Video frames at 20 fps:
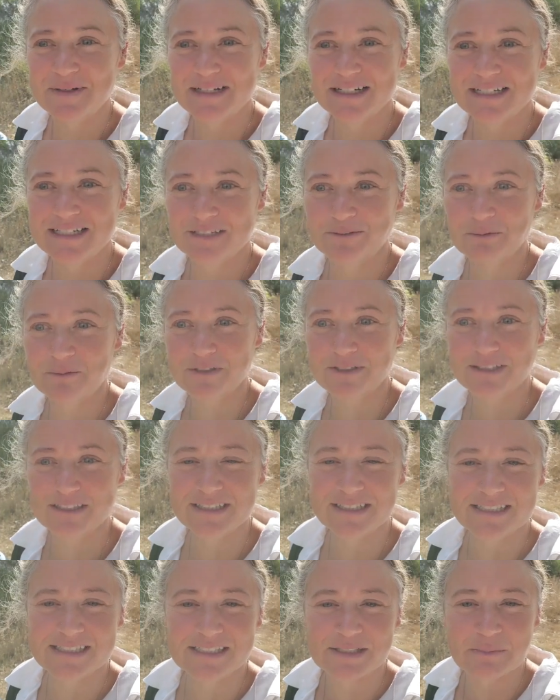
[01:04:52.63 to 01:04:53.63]
It
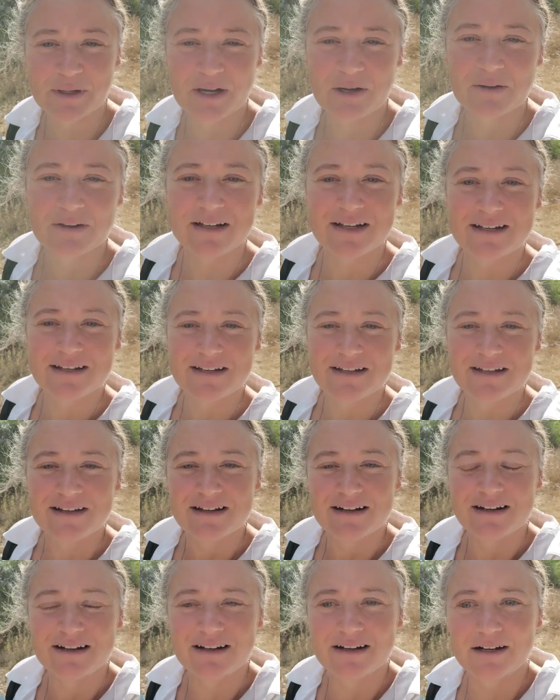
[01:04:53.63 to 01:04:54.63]
really is about
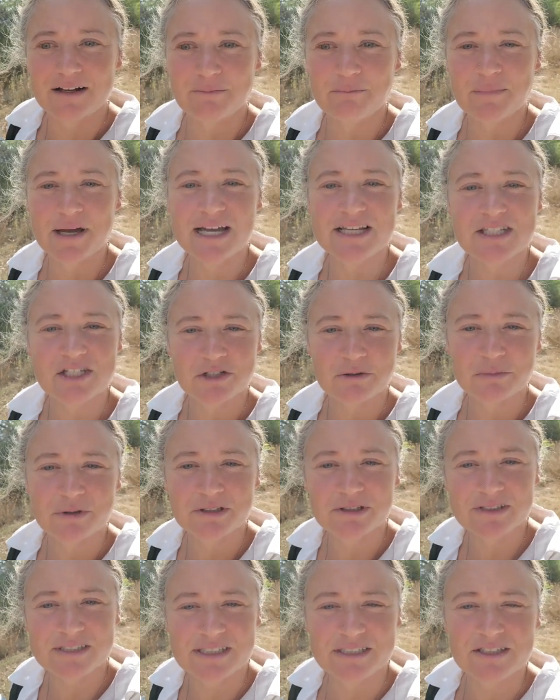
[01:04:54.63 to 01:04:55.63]
master
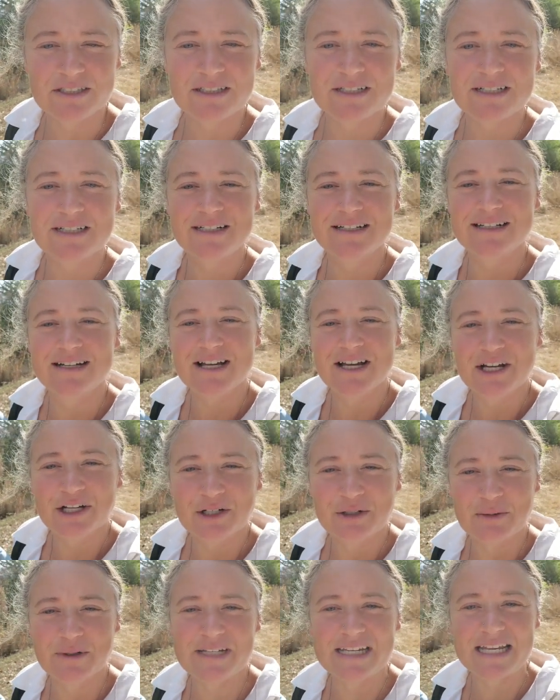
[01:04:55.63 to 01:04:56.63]
builder
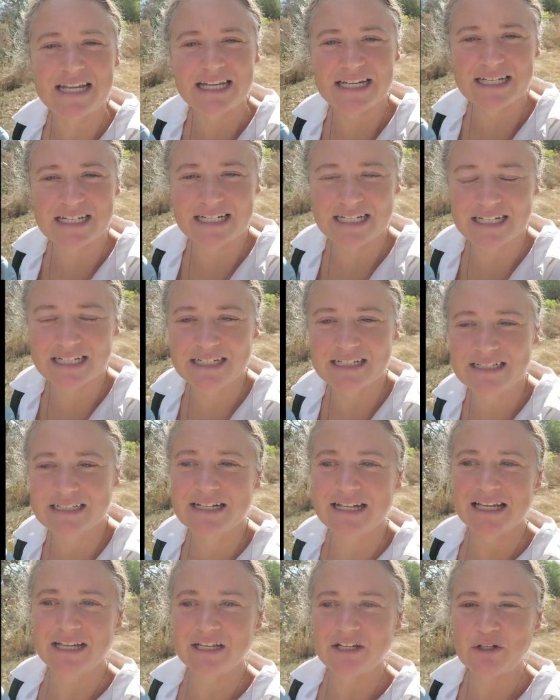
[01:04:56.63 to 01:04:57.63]
creating
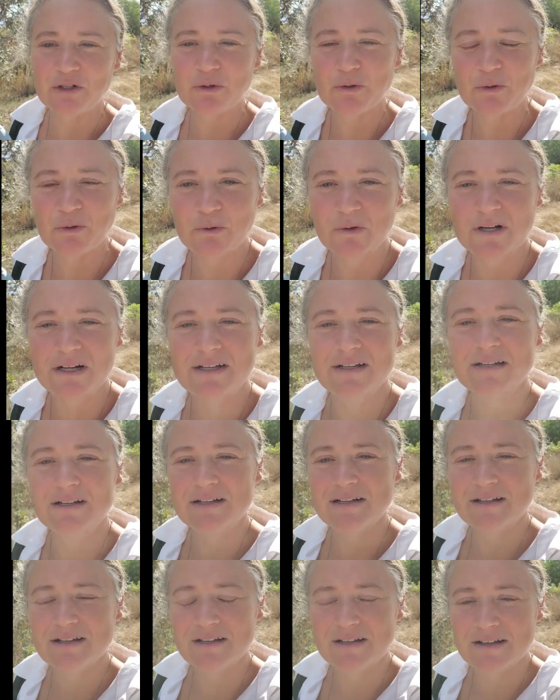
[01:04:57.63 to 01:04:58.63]
a new
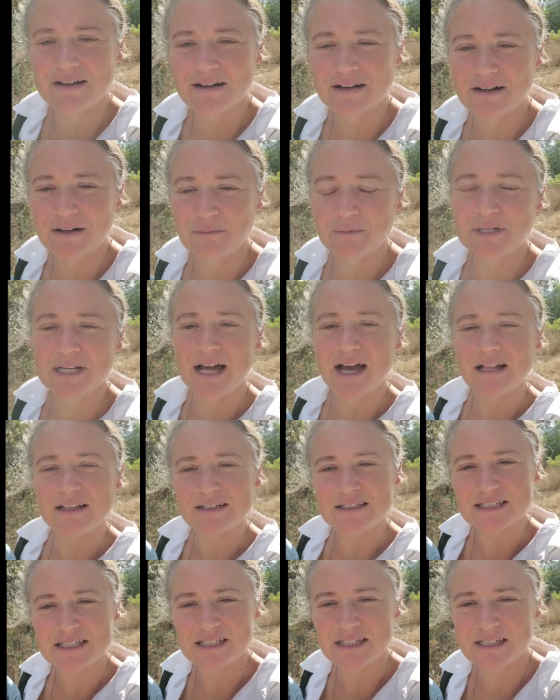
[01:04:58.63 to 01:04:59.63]

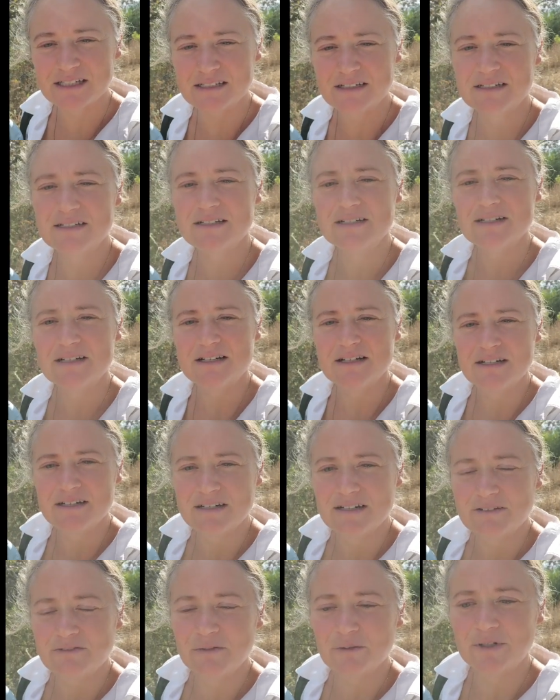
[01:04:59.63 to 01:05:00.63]
reality
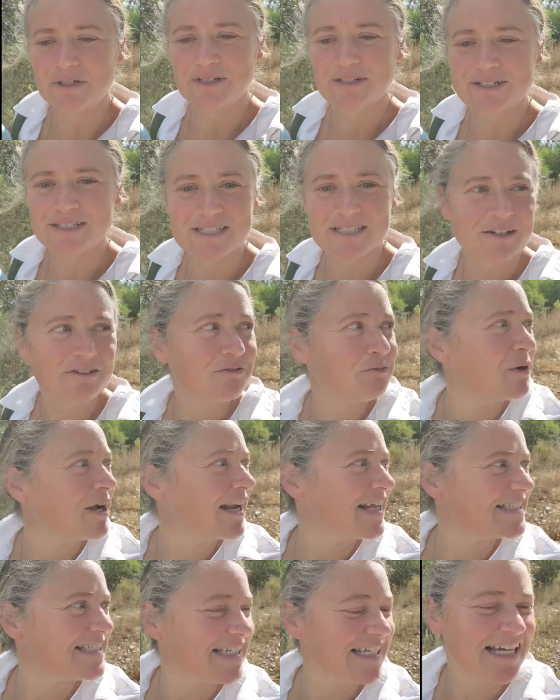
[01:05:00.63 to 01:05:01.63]
for yourself.
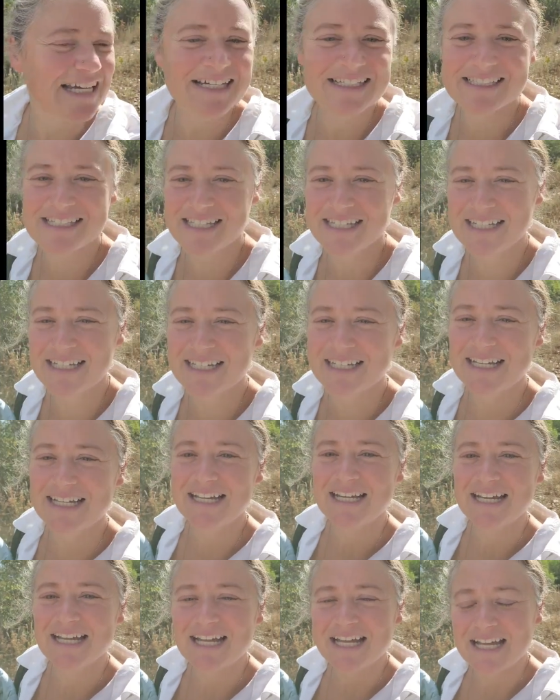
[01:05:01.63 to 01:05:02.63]
Buenos dias.
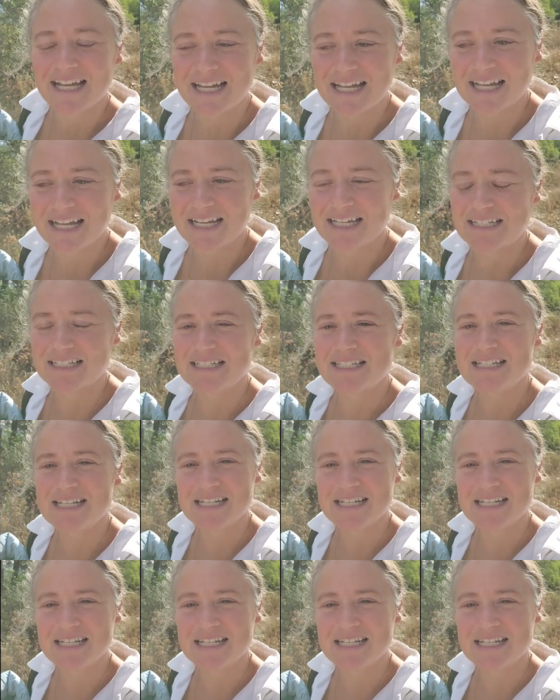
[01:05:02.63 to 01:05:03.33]
And